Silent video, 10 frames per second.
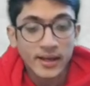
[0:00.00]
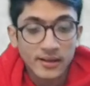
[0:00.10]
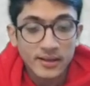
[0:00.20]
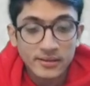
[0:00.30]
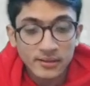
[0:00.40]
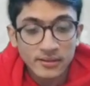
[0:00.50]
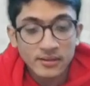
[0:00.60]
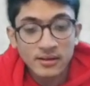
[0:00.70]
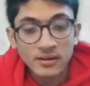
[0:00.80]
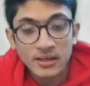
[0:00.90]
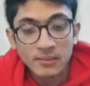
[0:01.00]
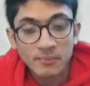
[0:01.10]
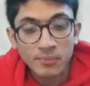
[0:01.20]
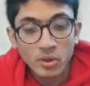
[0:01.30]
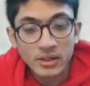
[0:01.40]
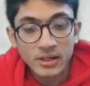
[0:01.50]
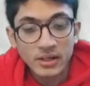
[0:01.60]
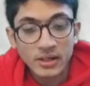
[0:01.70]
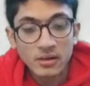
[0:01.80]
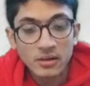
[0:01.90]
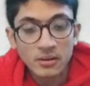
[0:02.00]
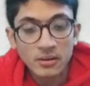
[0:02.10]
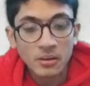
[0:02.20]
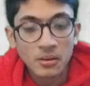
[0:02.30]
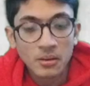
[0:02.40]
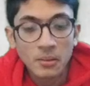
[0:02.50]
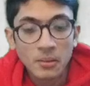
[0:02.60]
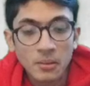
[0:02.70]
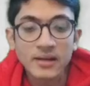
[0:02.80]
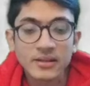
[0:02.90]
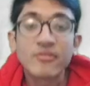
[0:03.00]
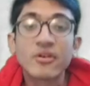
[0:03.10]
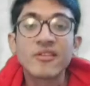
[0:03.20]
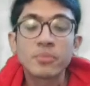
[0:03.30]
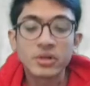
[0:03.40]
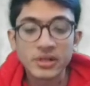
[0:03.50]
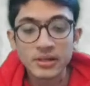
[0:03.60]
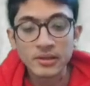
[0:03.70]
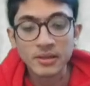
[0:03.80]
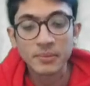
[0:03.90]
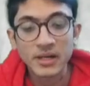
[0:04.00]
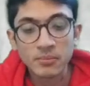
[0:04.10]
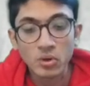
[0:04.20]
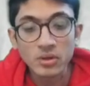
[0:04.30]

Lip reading: This is a important part, therefore I put it in a separate box.